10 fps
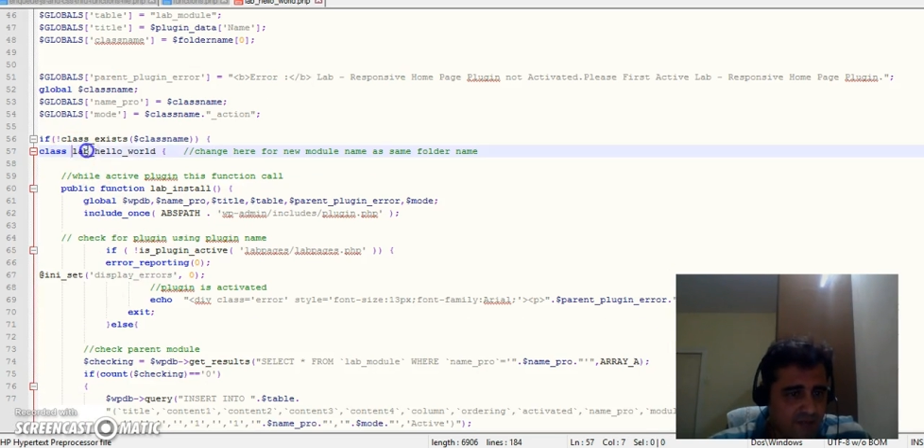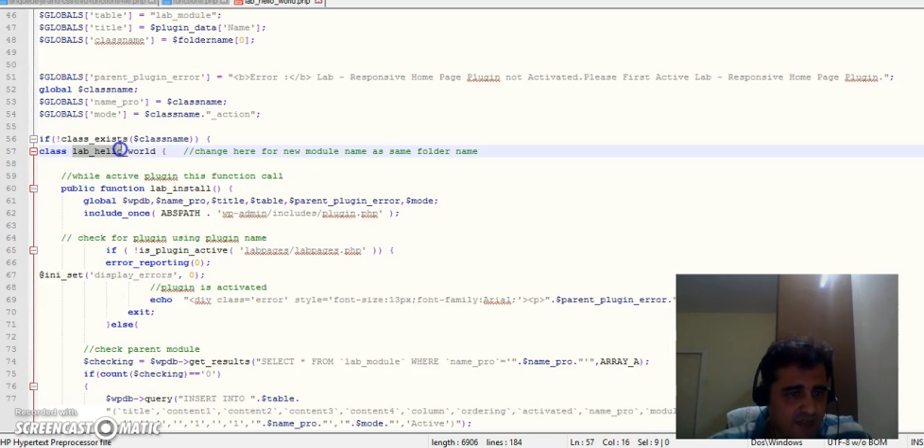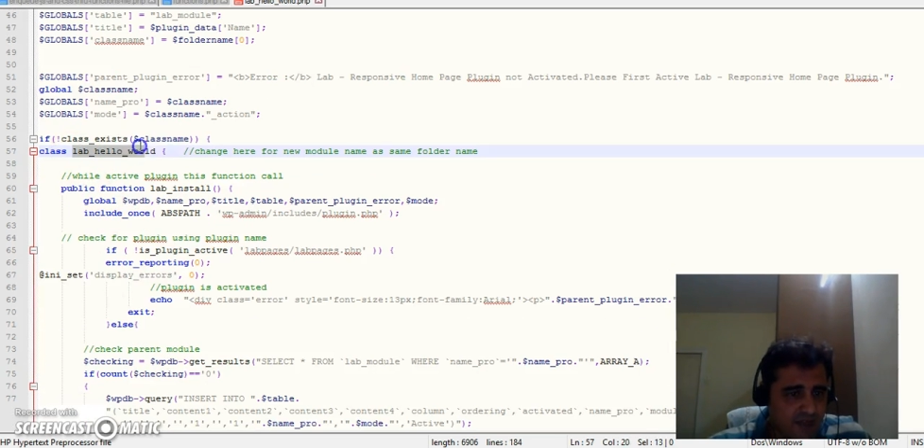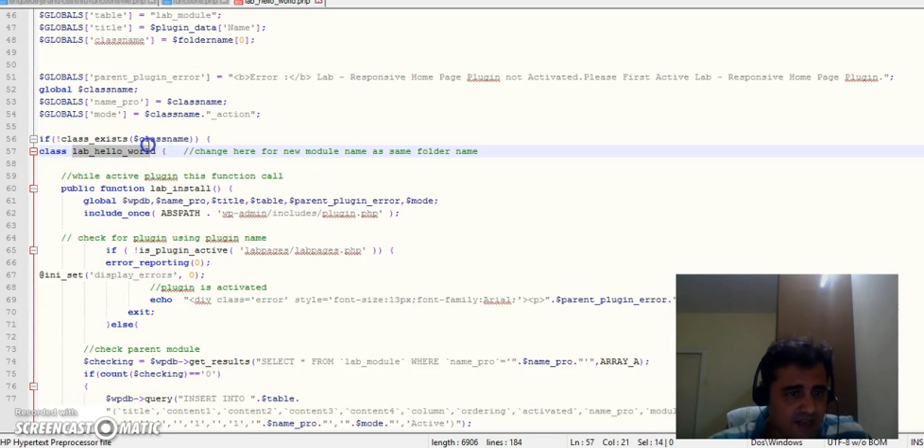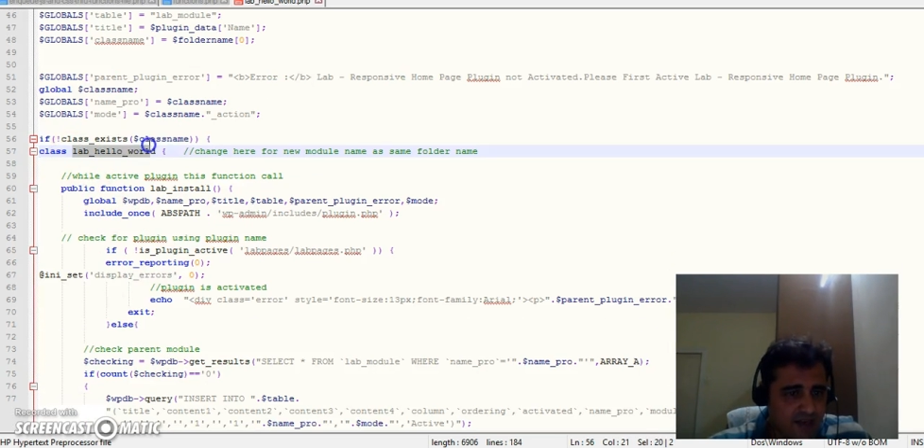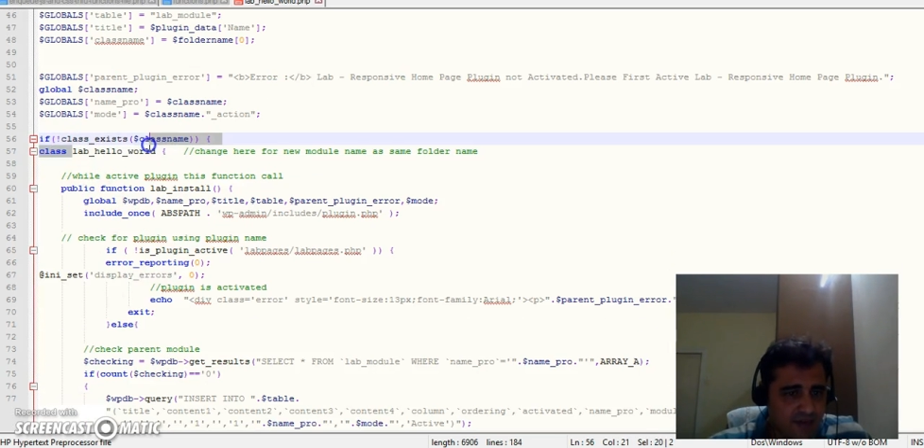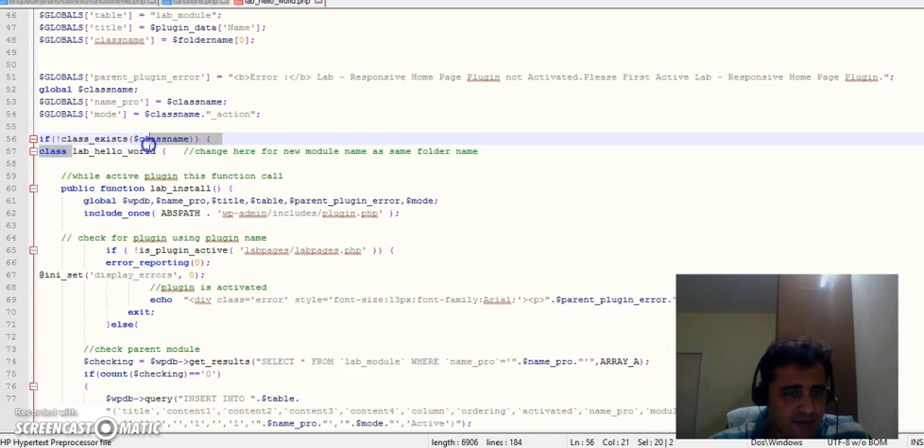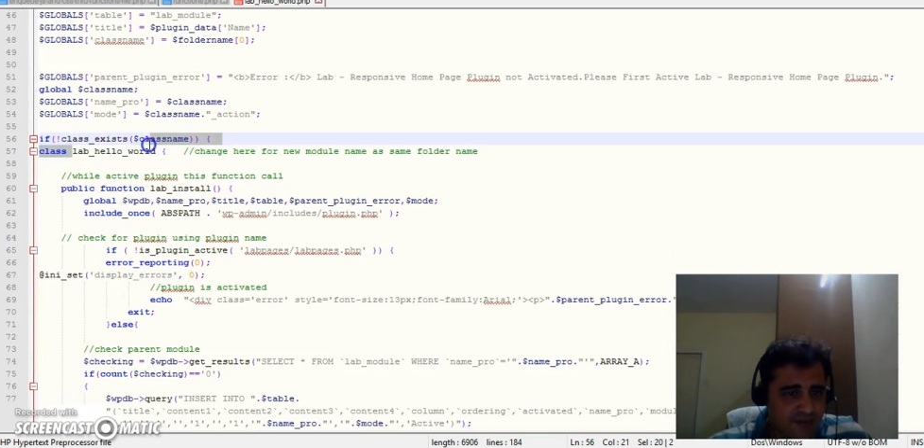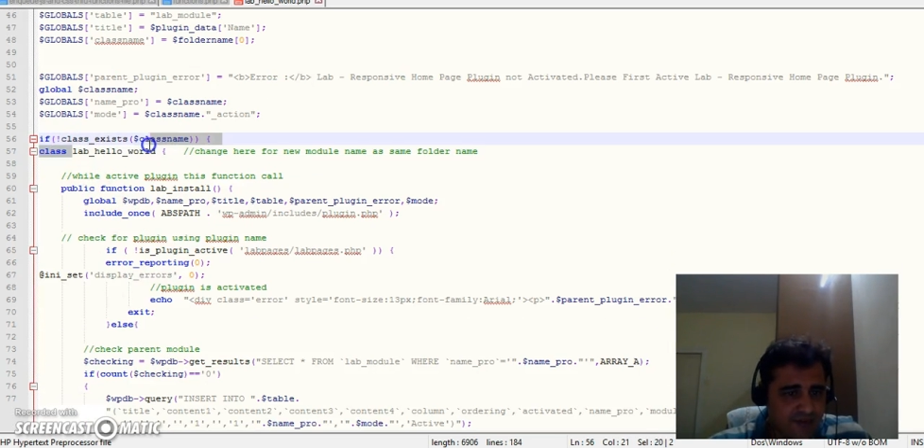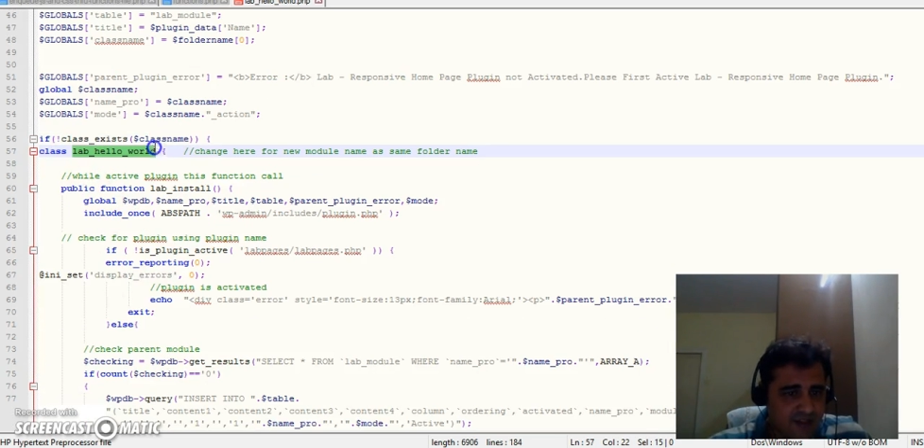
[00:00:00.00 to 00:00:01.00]
line number
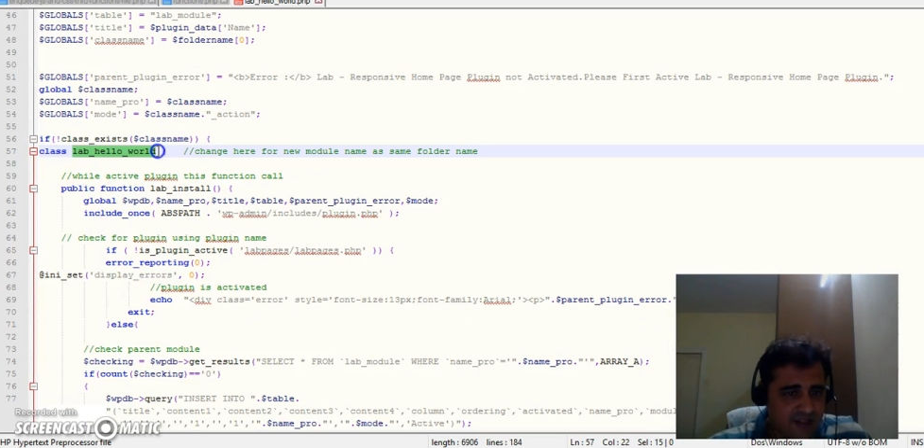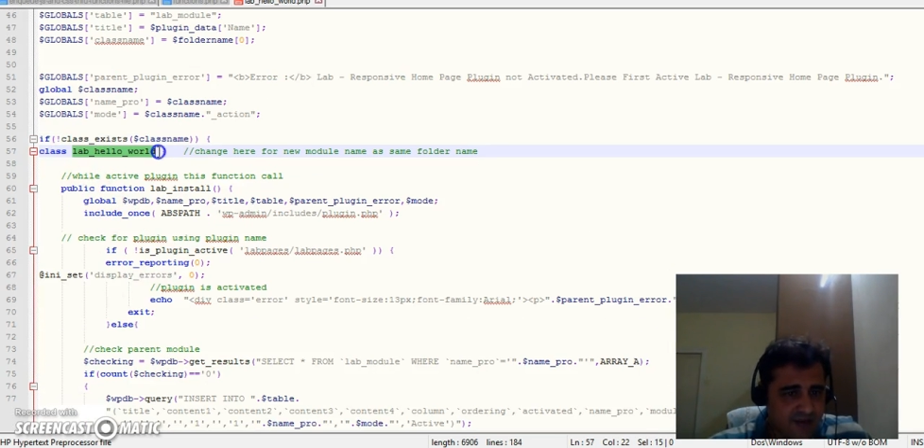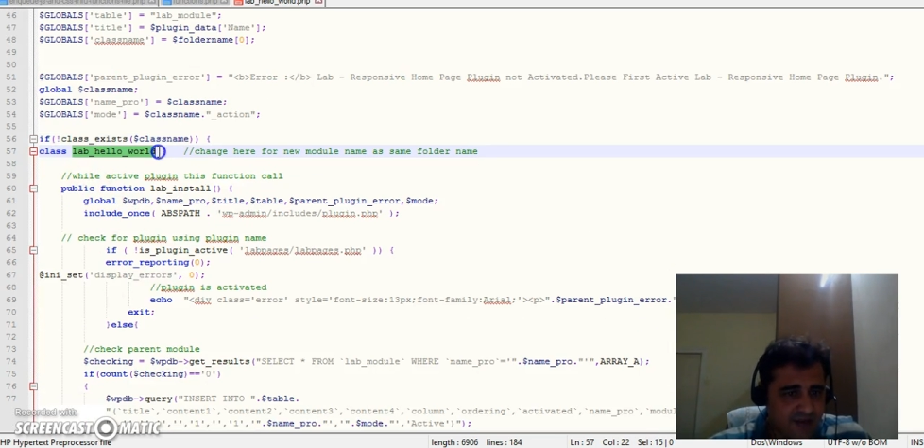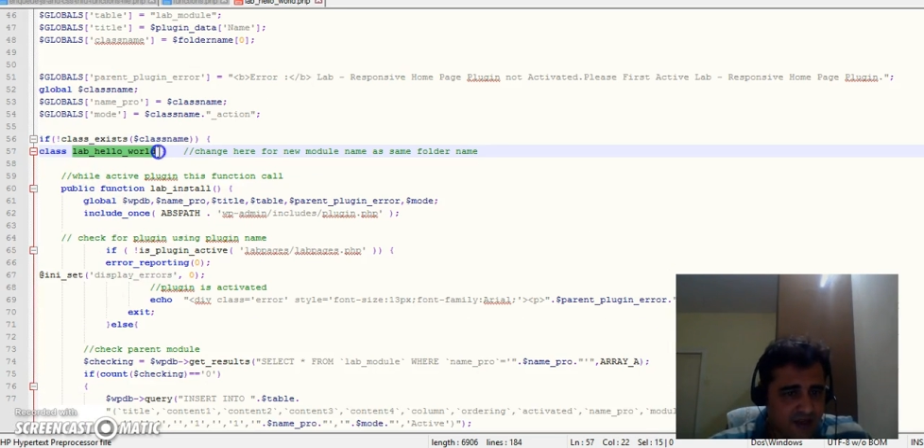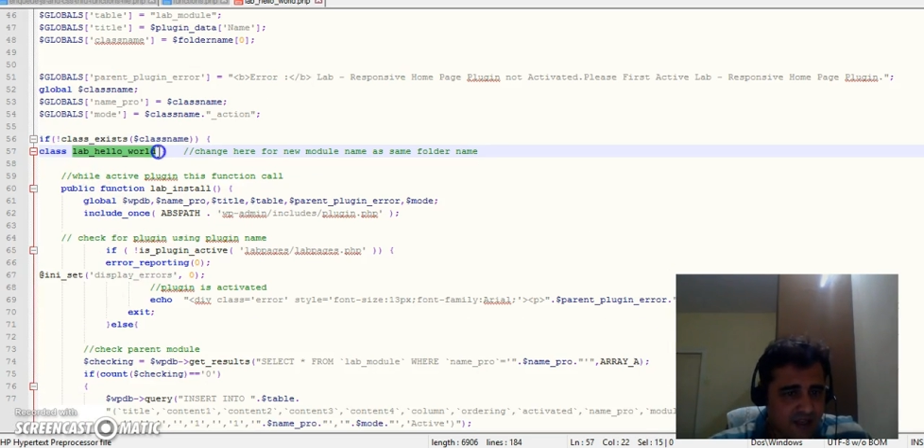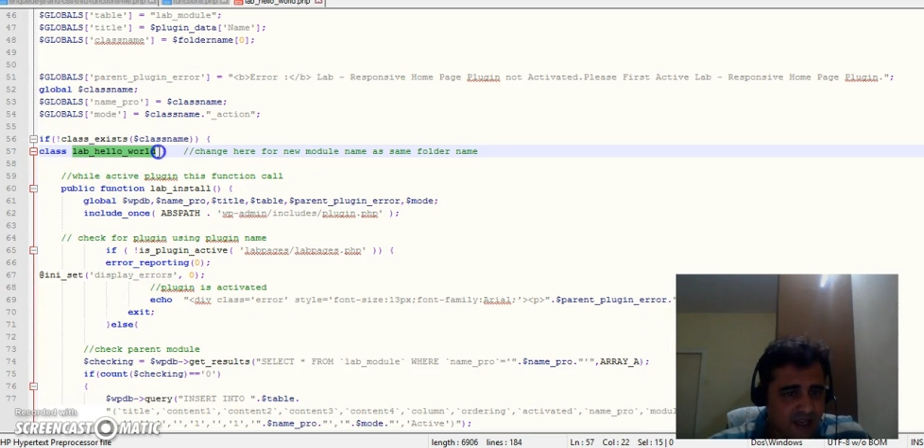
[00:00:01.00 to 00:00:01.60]
57,